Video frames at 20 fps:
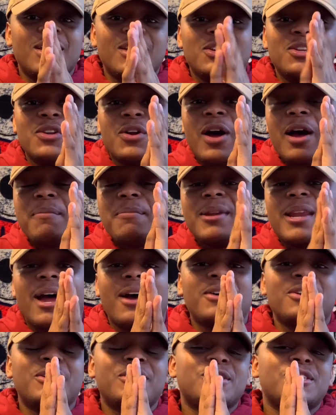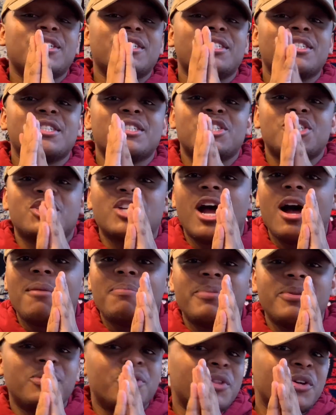you know, I've been out here just
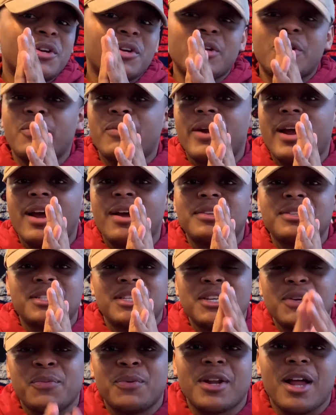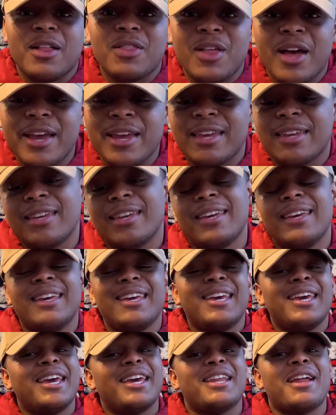shopping, looking around, seeing what I like,
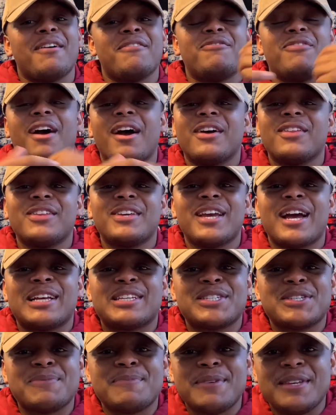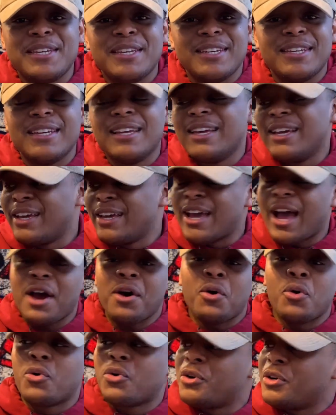and I finally got some heat.
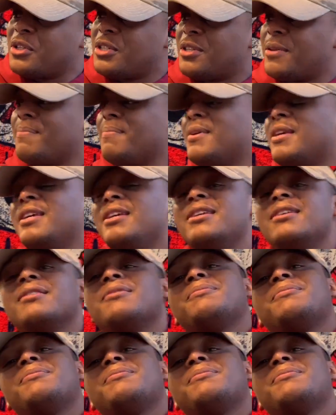I ordered some heat.